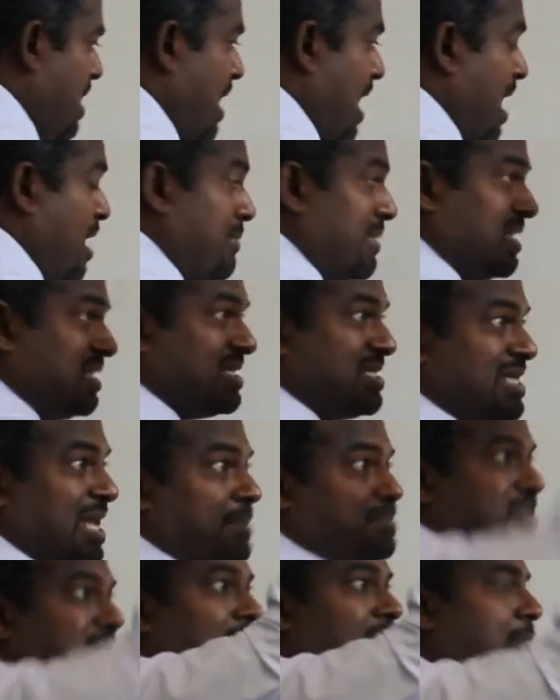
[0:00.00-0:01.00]
How many
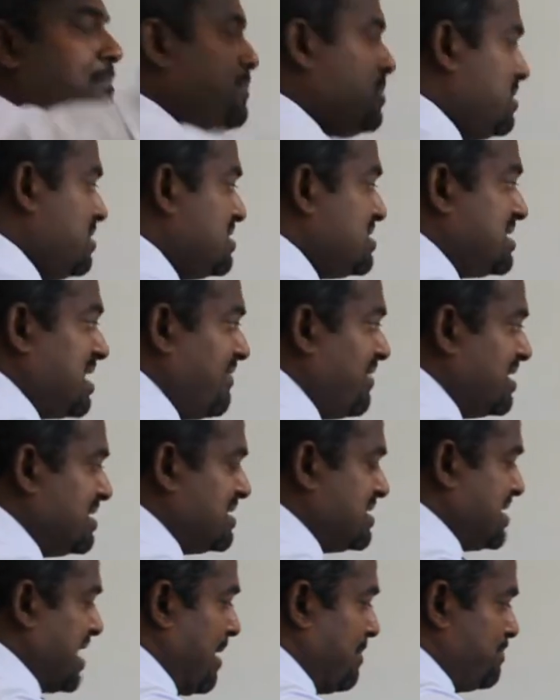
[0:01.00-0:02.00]
steps up? Seven
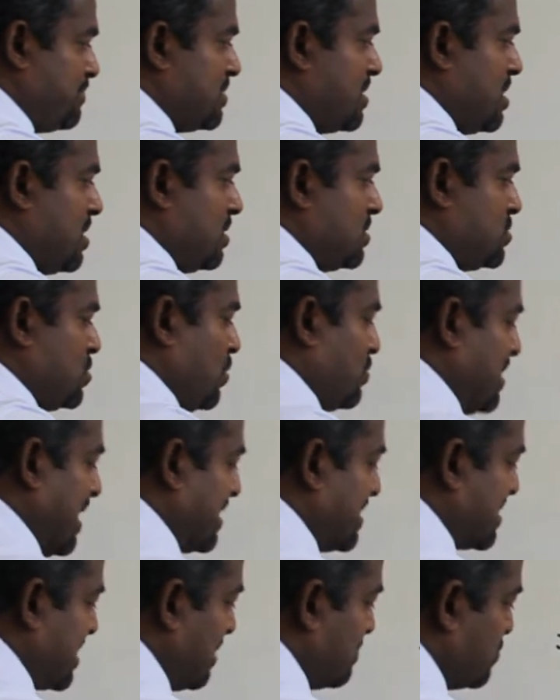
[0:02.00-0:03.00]
steps. So
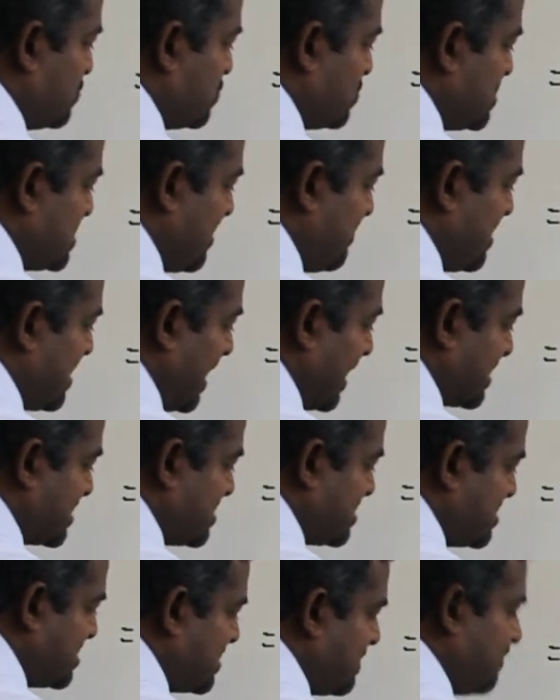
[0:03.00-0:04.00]
that's come to seven
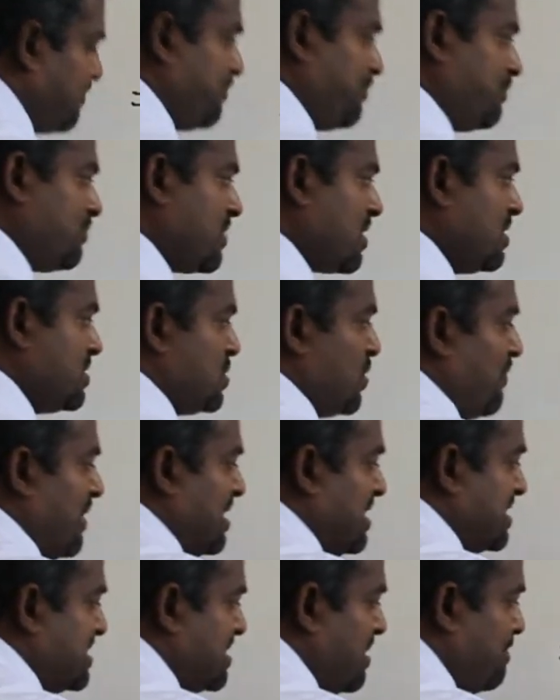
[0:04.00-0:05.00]
x. So
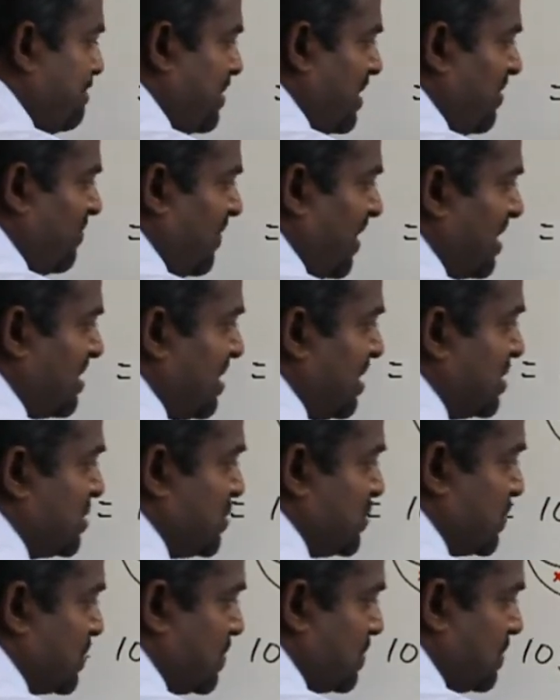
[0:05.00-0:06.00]
when you simplify
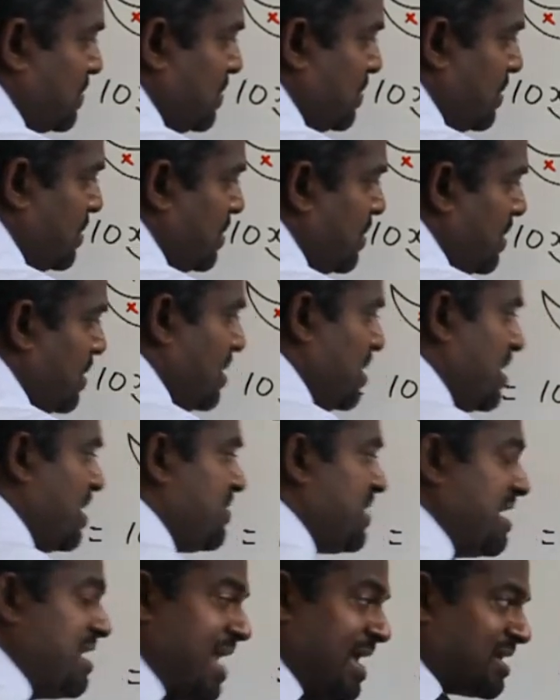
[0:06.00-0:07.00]
these two.
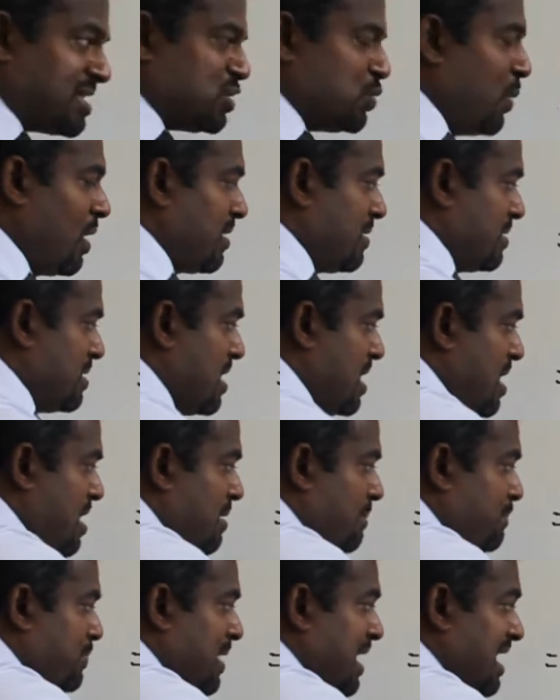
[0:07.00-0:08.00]
The next one,
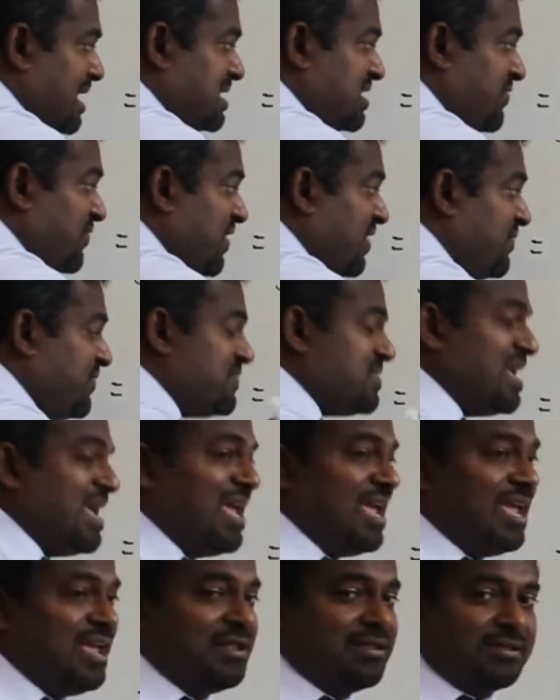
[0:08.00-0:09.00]
plus
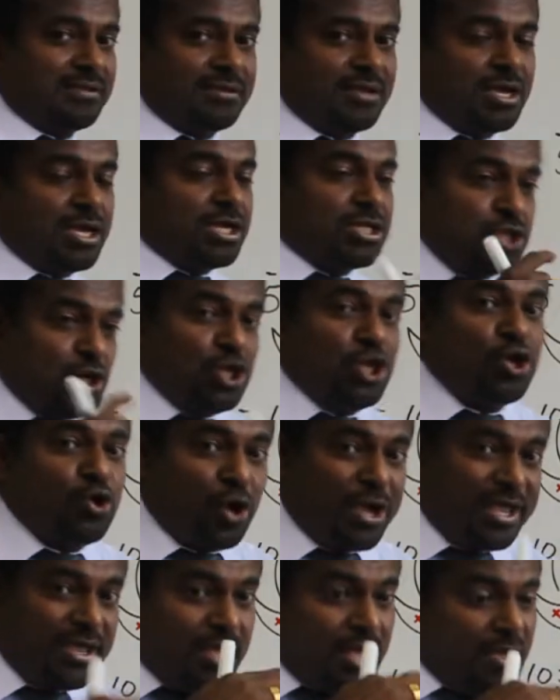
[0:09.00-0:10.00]
fifteen. So you're
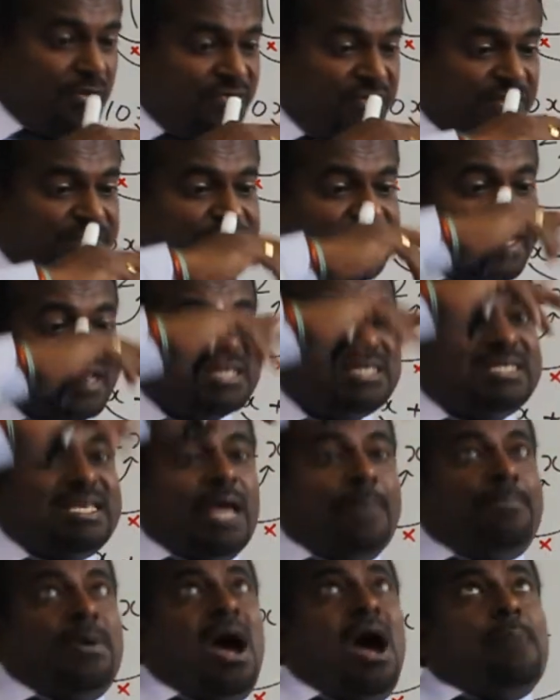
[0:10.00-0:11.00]
going fifteen
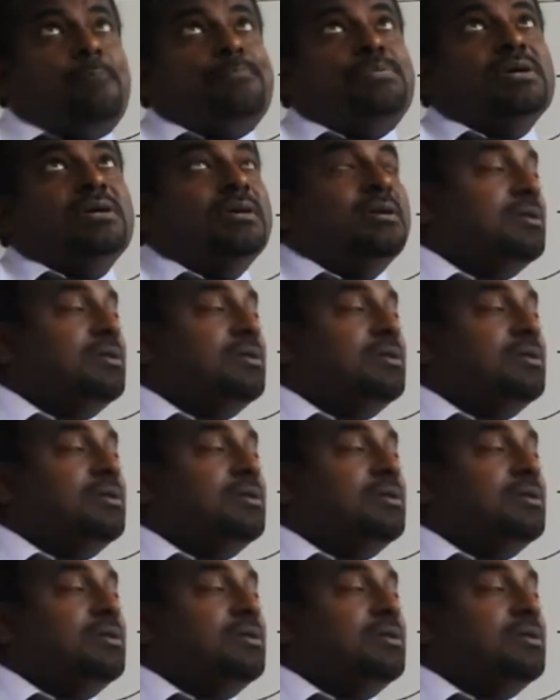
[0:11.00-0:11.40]
steps up.